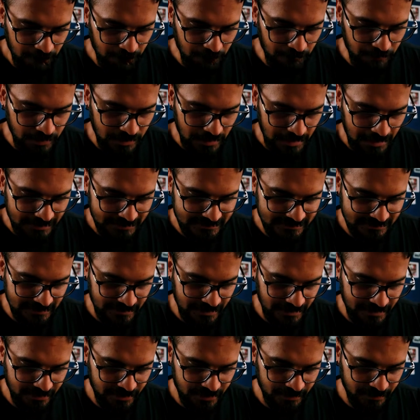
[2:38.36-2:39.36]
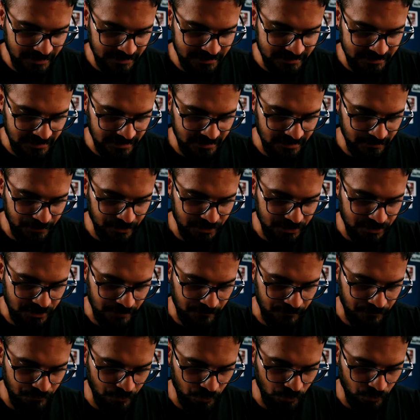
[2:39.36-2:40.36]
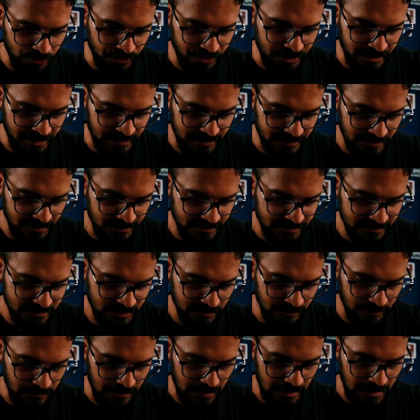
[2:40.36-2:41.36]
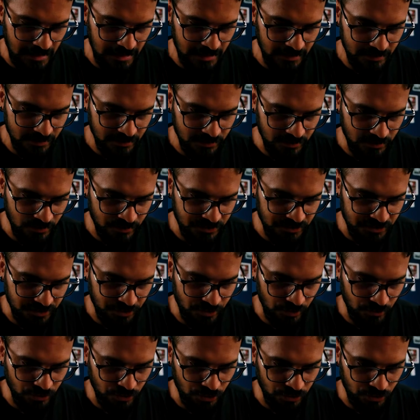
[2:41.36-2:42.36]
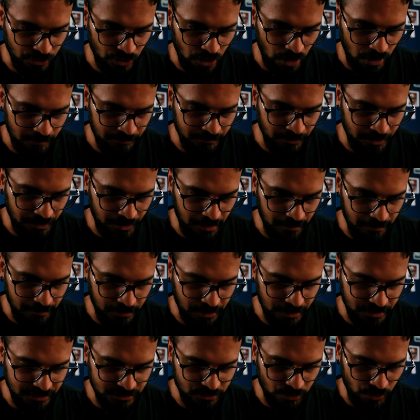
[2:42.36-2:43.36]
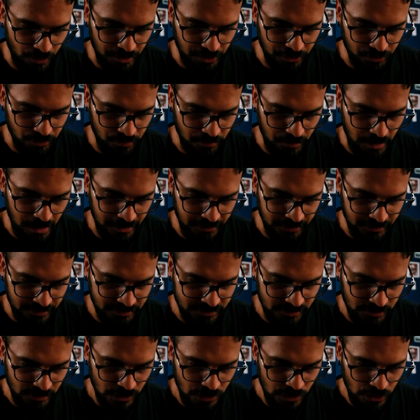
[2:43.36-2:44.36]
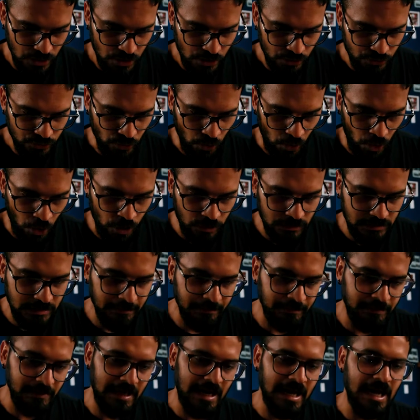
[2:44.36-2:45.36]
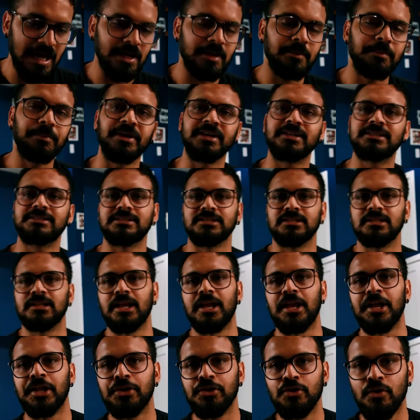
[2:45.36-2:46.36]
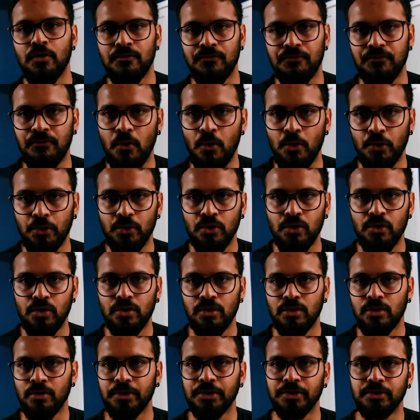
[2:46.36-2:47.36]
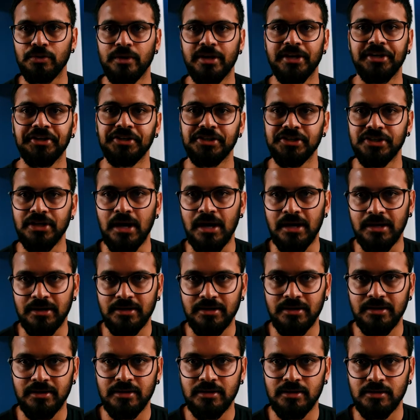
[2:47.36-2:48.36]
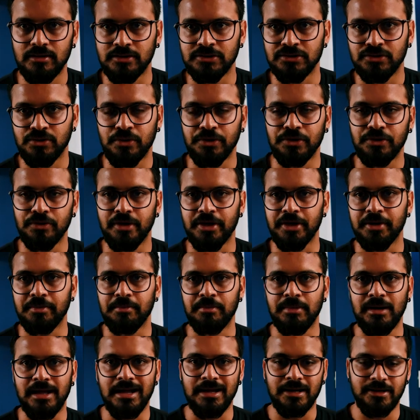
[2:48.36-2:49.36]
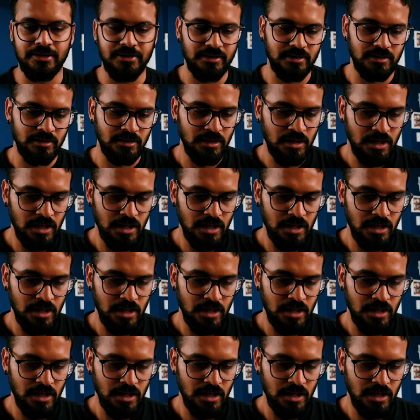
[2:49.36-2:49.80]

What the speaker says: black slider basically means if you decrease the black, you see on the top the number is going into minus. So all the black pixel in your photo going to get darker. It's going to get blacker.